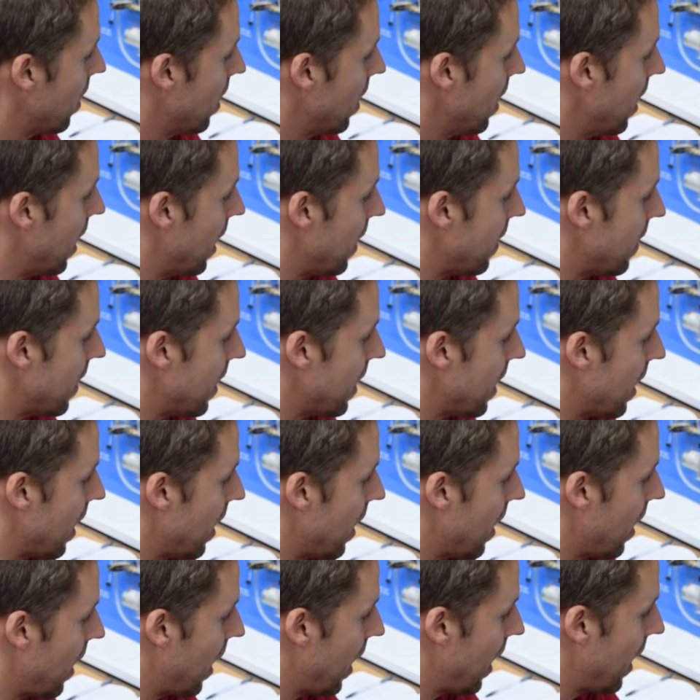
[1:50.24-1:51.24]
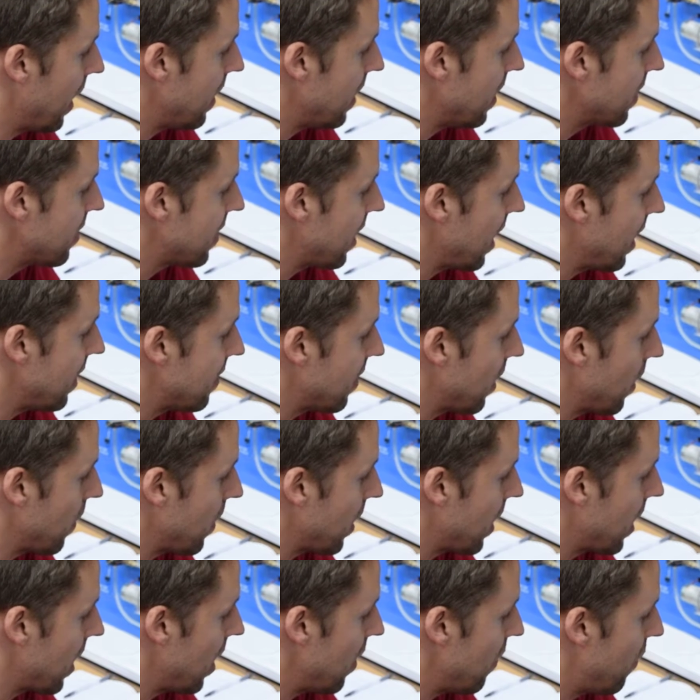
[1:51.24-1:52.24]
And then in this case, I'm
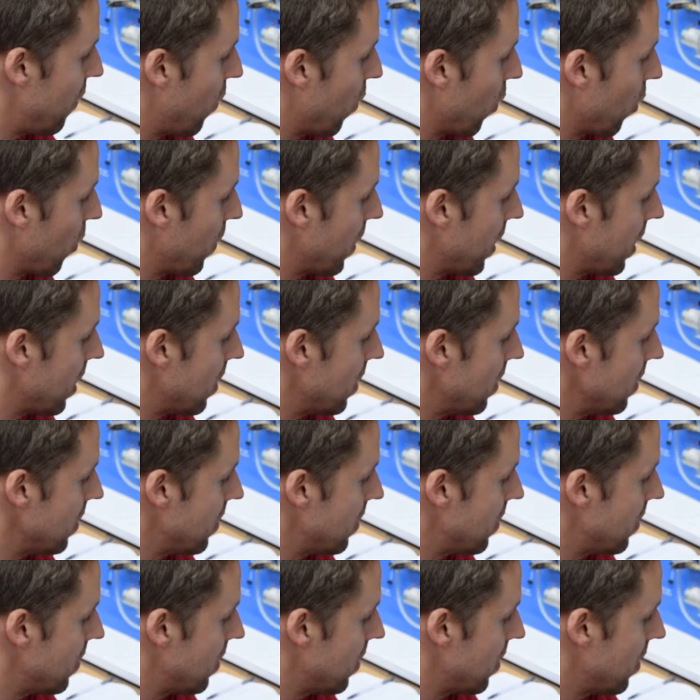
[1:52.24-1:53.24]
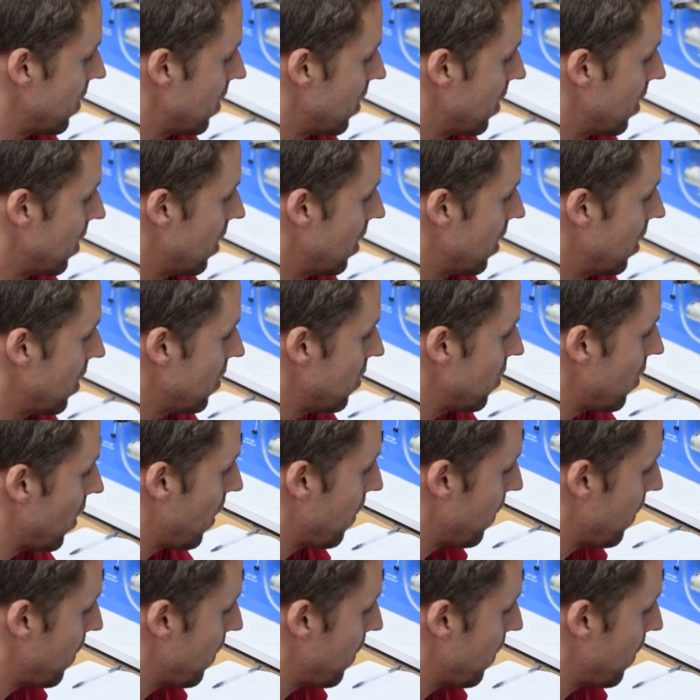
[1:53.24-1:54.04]
going to cut 4 wheels. So I'm